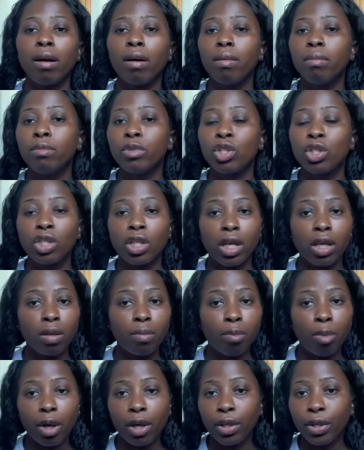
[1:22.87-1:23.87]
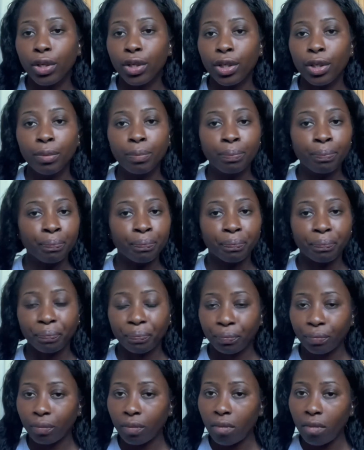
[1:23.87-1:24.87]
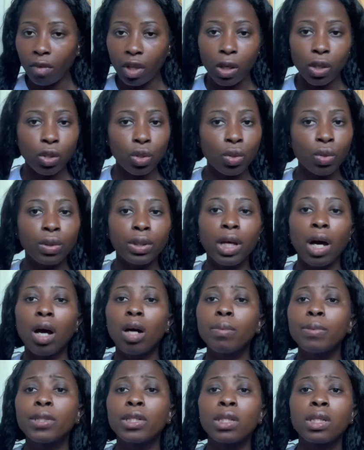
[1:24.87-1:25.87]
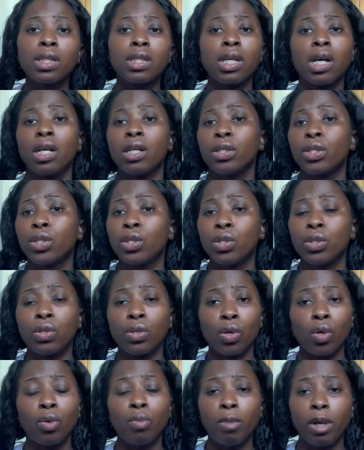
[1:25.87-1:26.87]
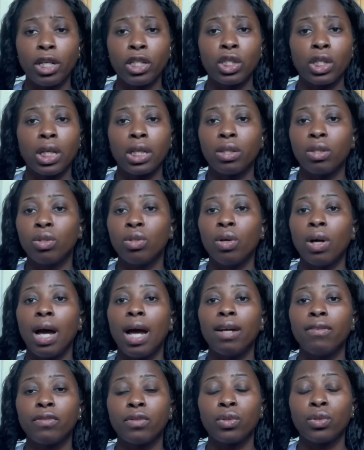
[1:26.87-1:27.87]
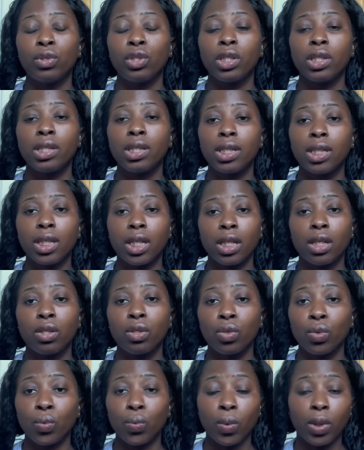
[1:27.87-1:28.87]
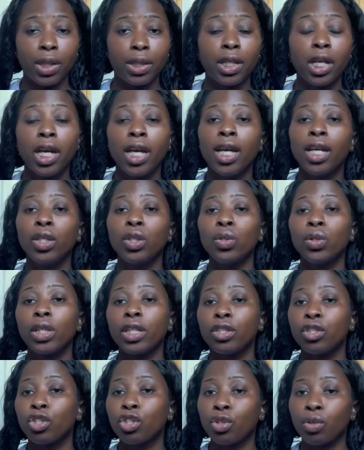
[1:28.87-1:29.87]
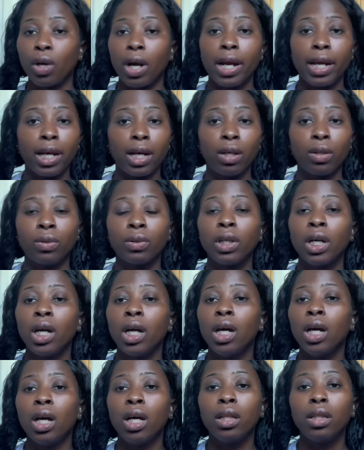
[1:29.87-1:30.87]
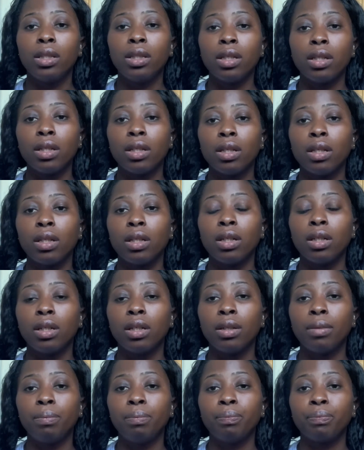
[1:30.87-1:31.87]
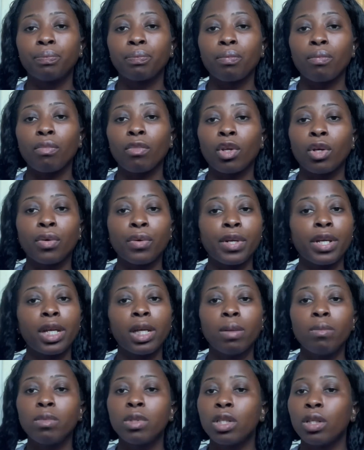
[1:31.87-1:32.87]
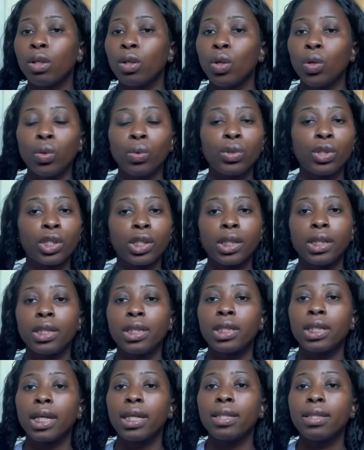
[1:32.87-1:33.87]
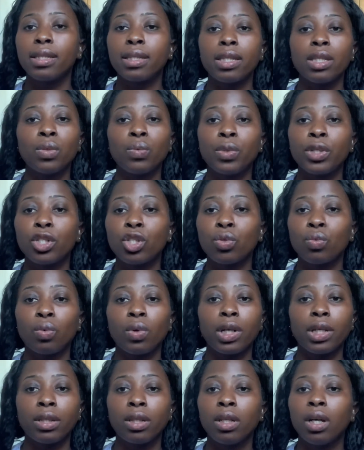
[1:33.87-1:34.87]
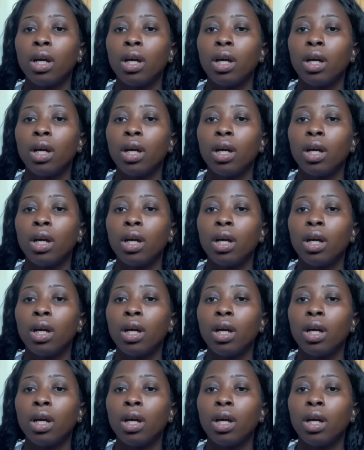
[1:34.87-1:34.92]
Shea butter. So the options are so much, and you don't have to just stick to one. You can try out the creams, the lotions, and see which one